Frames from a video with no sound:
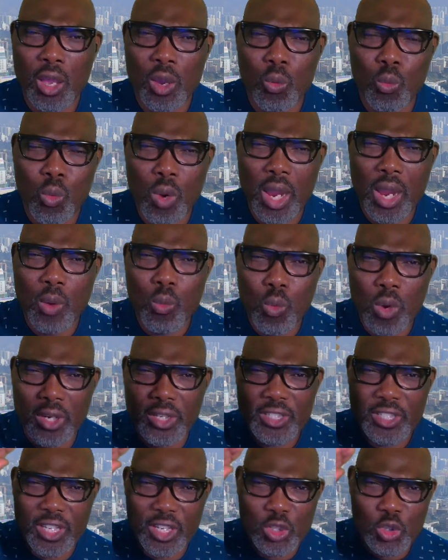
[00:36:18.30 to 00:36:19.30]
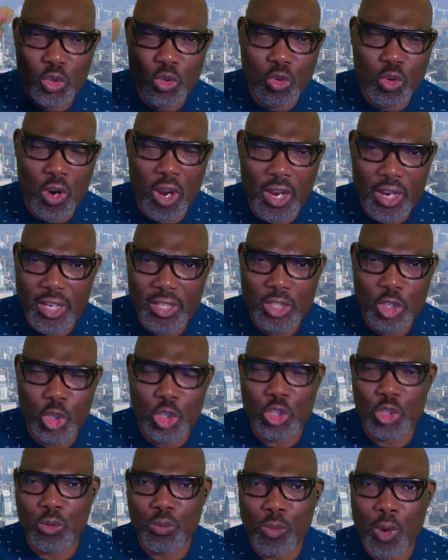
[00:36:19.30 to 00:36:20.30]
we will destroy it
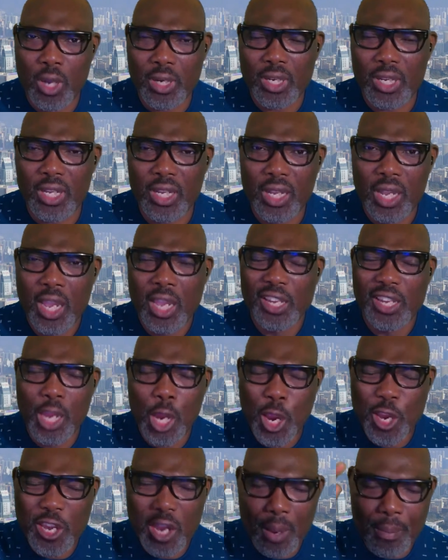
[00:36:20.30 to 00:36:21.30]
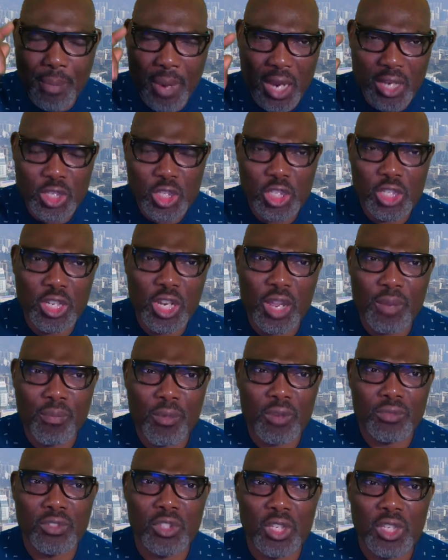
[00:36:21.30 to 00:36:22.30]
this morning in the mighty name
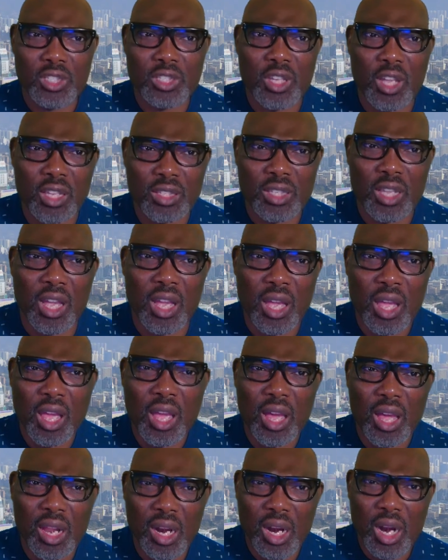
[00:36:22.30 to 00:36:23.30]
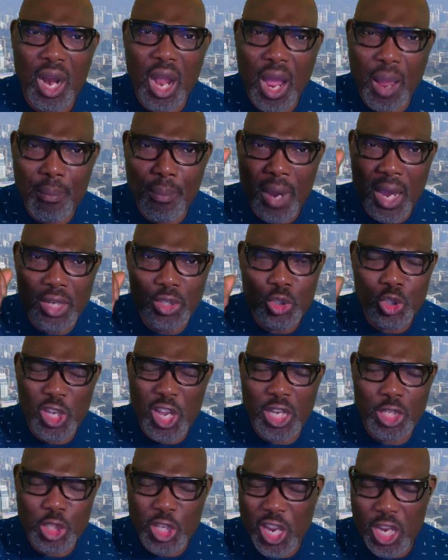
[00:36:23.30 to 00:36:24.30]
of Jesus.
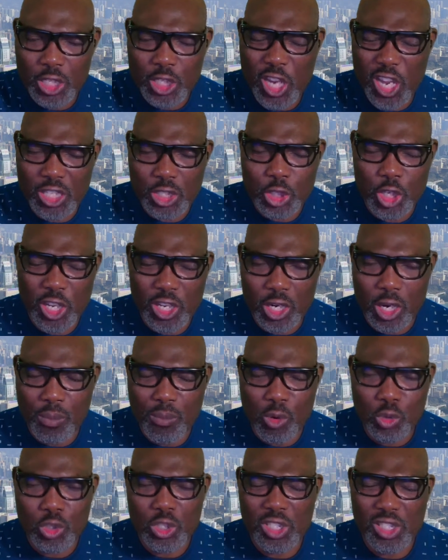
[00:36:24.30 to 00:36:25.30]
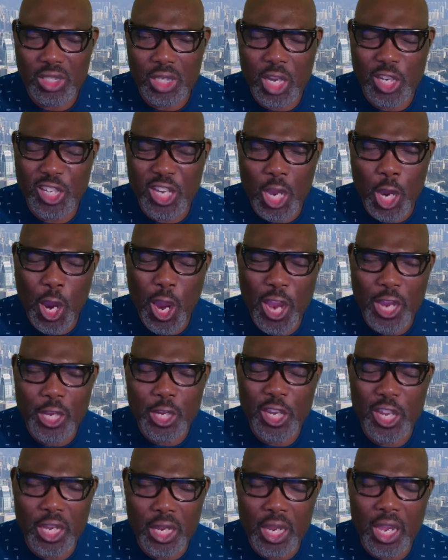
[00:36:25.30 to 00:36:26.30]

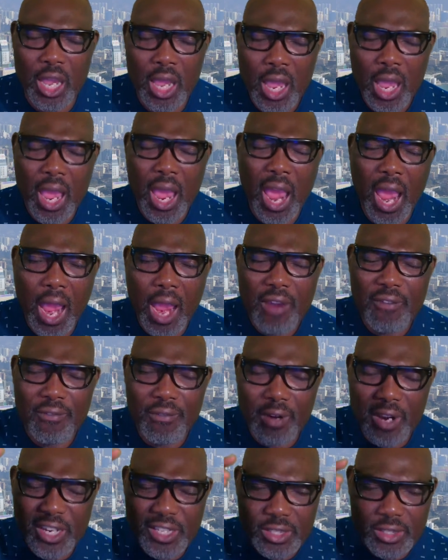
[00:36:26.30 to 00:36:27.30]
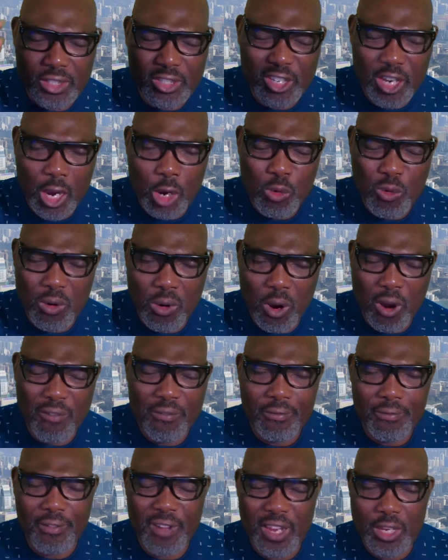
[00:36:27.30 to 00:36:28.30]
Every circle
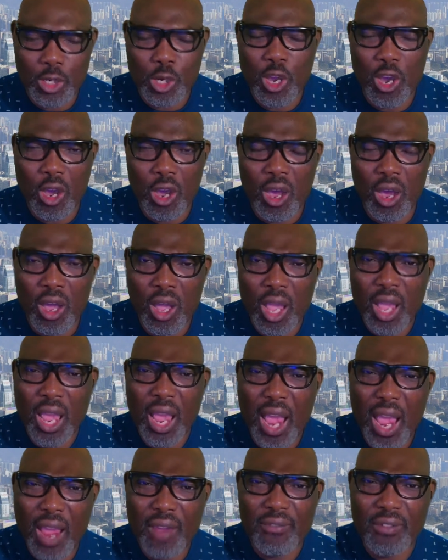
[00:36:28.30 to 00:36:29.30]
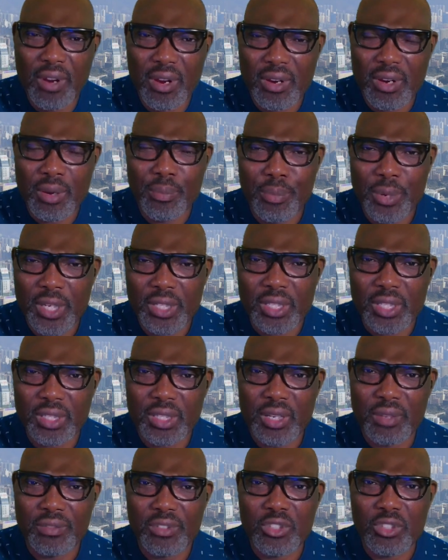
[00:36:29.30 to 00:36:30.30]
of failure, every
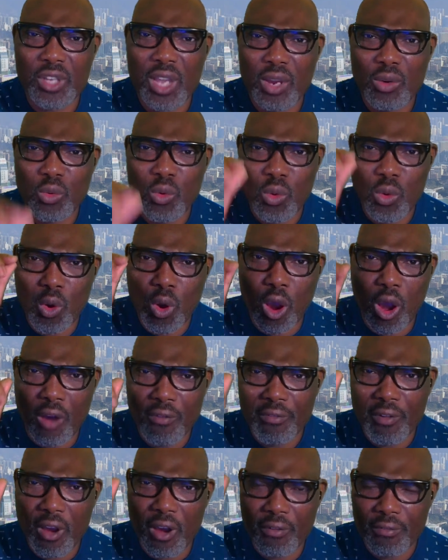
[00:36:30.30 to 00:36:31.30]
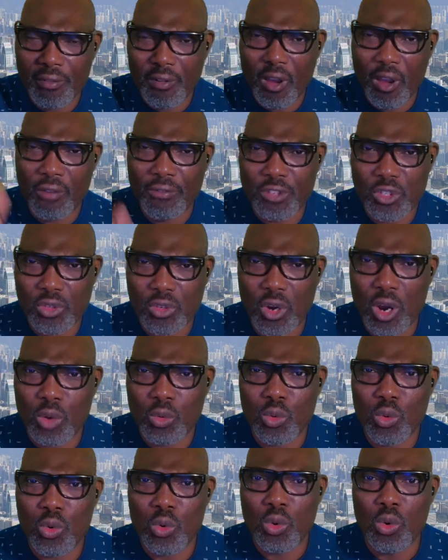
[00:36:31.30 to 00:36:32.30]
repetitive circle of, of, of
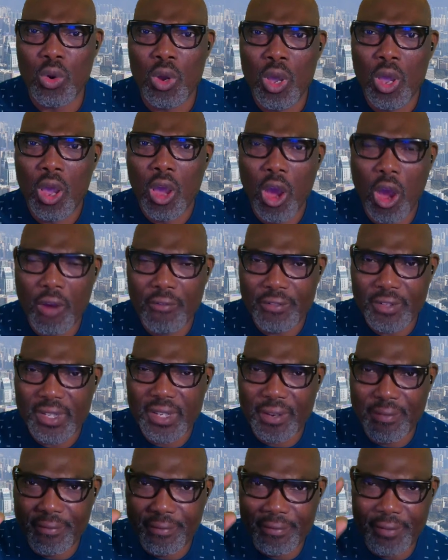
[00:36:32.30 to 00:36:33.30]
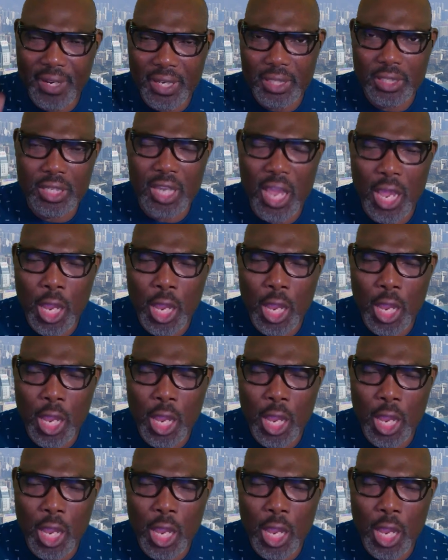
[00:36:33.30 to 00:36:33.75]
struggle, of defeat,